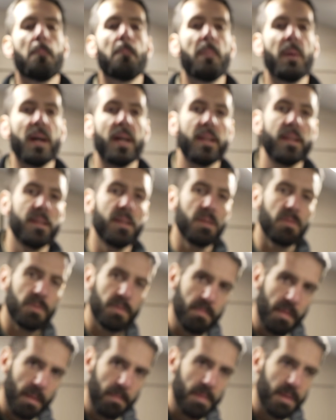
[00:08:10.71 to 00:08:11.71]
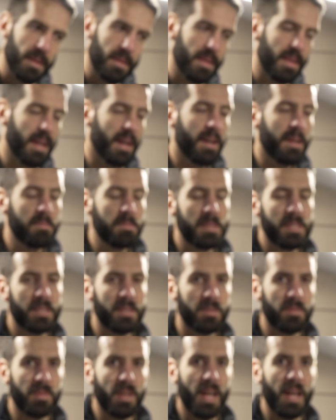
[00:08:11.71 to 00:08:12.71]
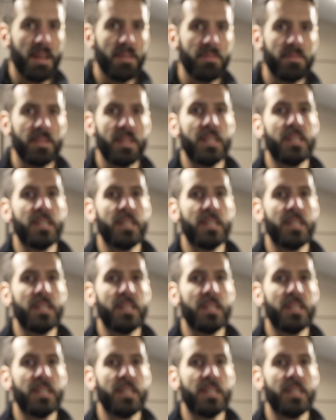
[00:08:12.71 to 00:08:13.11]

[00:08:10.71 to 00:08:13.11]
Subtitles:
but remember that I'm 6'5",